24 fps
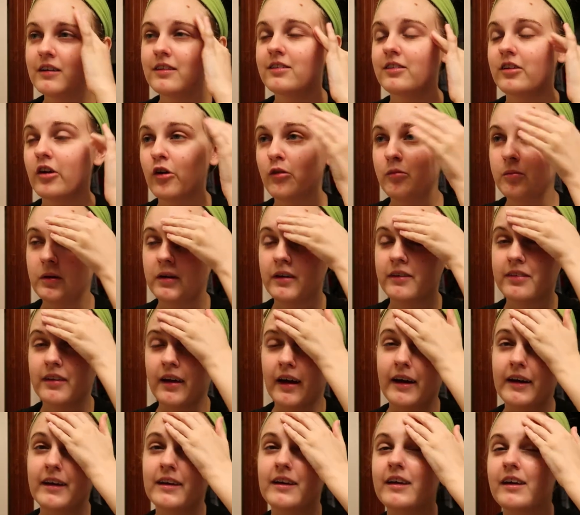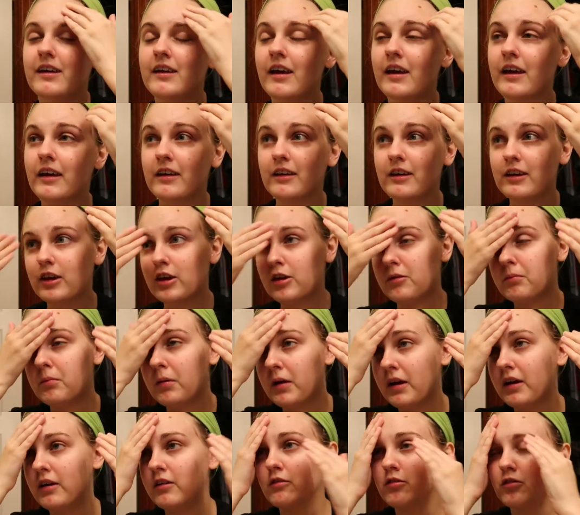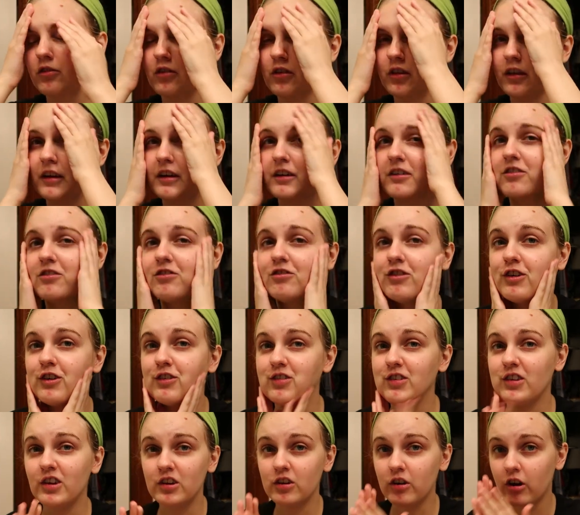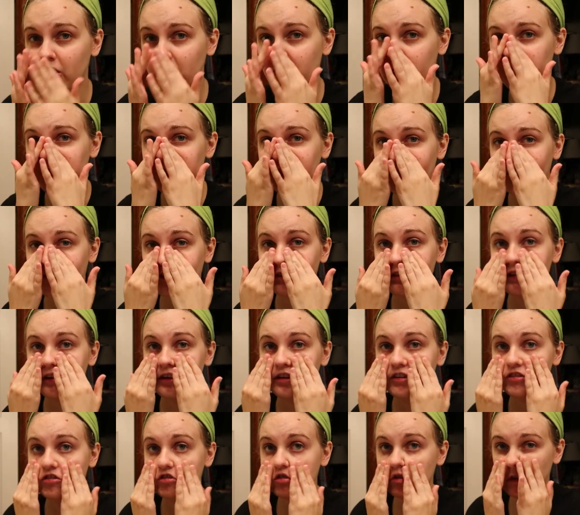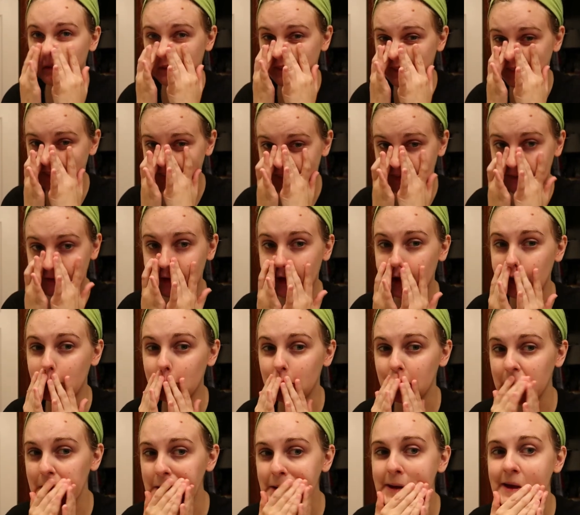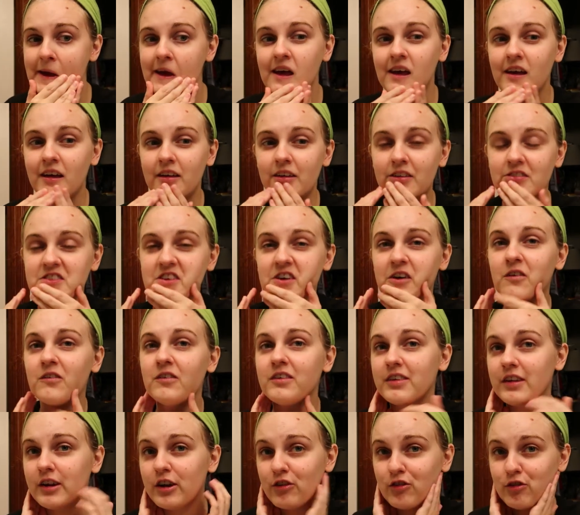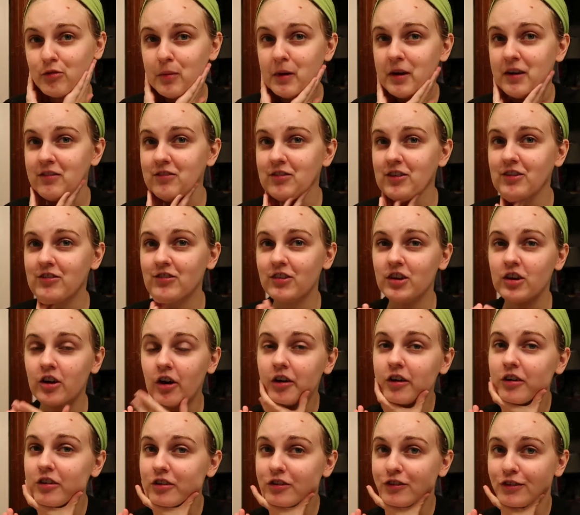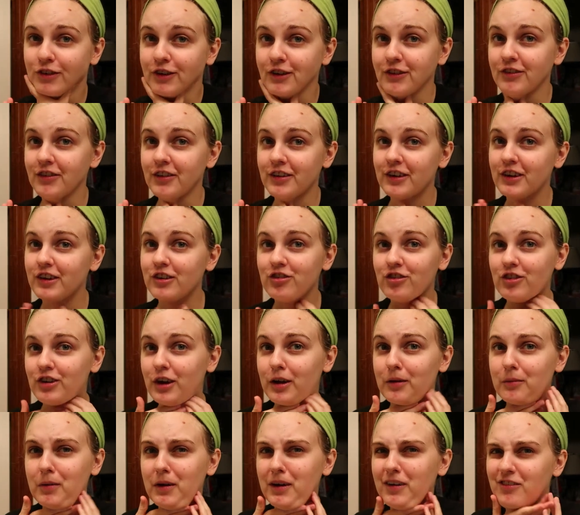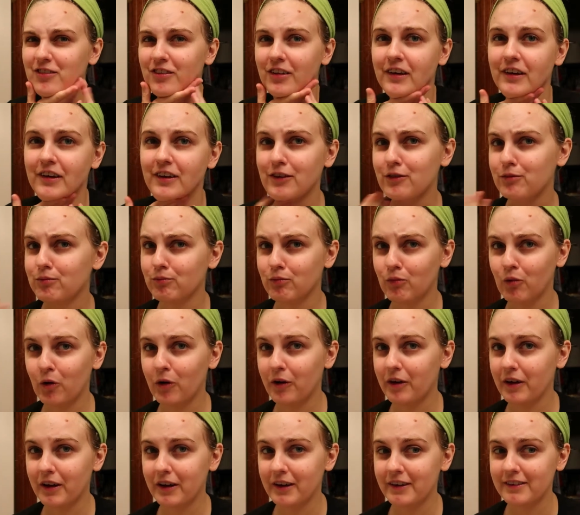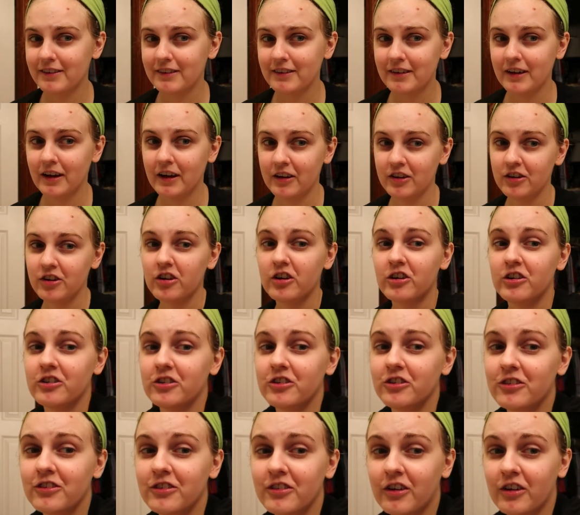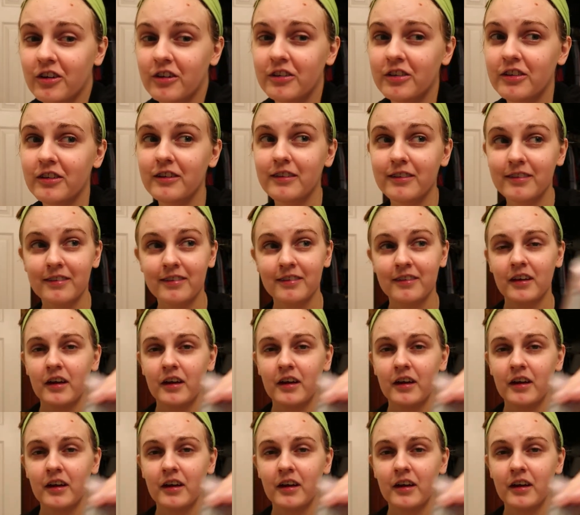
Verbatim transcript: stuff, because I can't keep paying for like $50 foundations. So instead of paying $50 for a foundation, I paid like, what, $8 to $10 on this